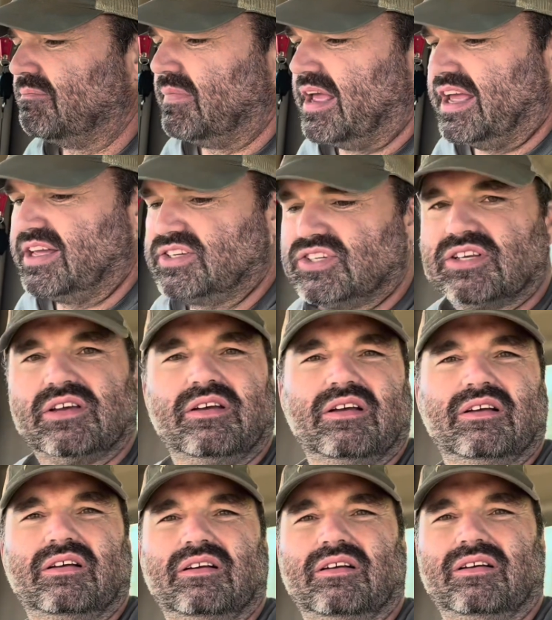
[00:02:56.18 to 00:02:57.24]
is
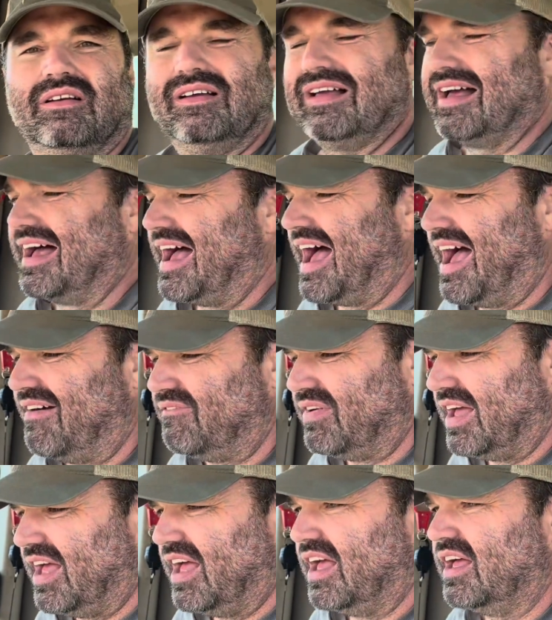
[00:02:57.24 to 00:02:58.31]
I
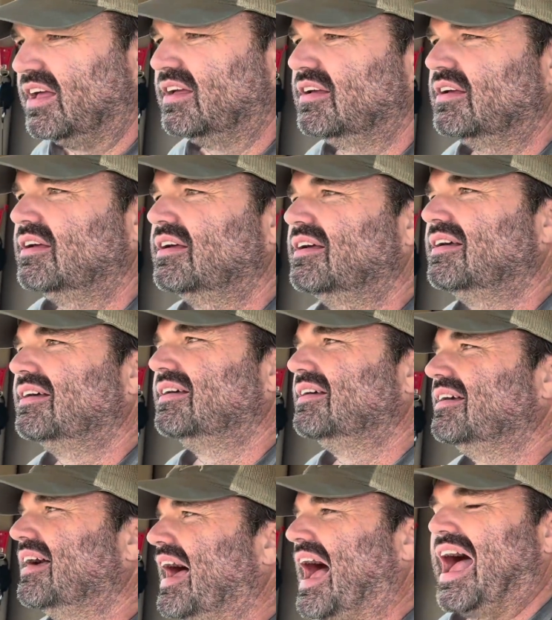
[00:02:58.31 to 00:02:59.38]

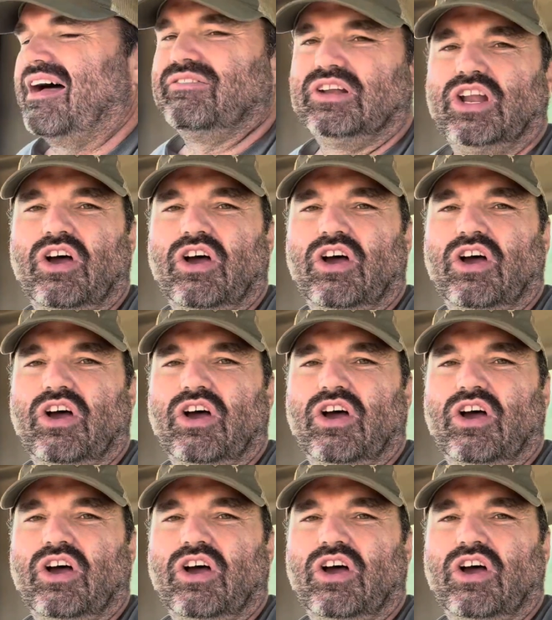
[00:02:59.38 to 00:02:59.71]
haven't